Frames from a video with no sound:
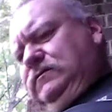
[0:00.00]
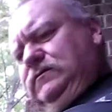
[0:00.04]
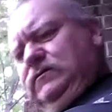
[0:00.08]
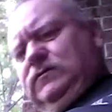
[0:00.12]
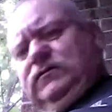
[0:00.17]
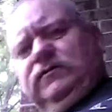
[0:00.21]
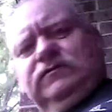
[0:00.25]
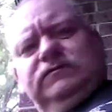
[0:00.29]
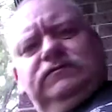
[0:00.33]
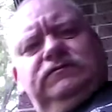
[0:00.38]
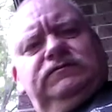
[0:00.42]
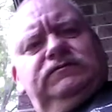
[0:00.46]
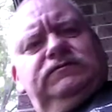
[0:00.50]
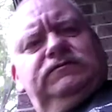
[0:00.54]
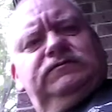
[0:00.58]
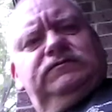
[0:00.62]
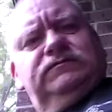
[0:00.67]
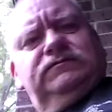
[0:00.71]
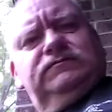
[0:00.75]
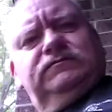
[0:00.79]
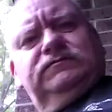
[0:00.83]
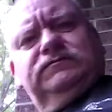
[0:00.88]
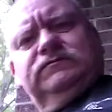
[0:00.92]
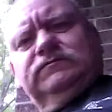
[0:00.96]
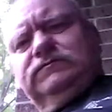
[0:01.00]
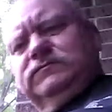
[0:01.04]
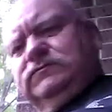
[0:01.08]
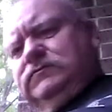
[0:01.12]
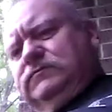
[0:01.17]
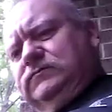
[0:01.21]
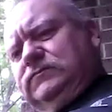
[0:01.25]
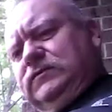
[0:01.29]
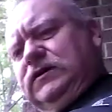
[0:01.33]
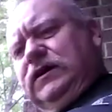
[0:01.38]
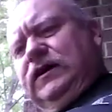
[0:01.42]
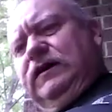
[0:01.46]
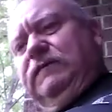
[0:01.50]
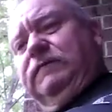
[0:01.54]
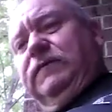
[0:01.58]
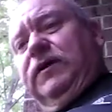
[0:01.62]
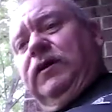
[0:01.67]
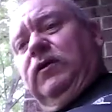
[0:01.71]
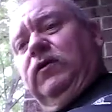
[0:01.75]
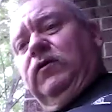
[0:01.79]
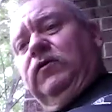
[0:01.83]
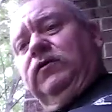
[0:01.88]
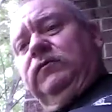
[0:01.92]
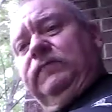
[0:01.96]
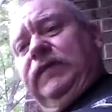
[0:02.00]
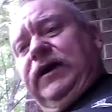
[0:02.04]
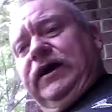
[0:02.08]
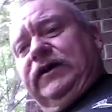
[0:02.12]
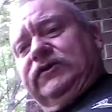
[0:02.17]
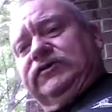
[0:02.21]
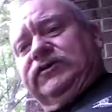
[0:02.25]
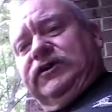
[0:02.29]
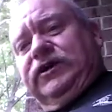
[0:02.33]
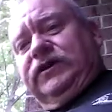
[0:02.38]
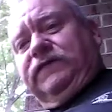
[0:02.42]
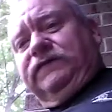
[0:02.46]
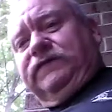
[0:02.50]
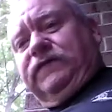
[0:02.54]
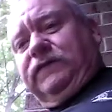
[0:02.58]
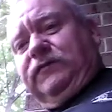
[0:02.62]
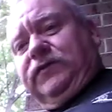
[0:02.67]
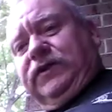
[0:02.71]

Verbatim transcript: Well, oh, I have my old match kit from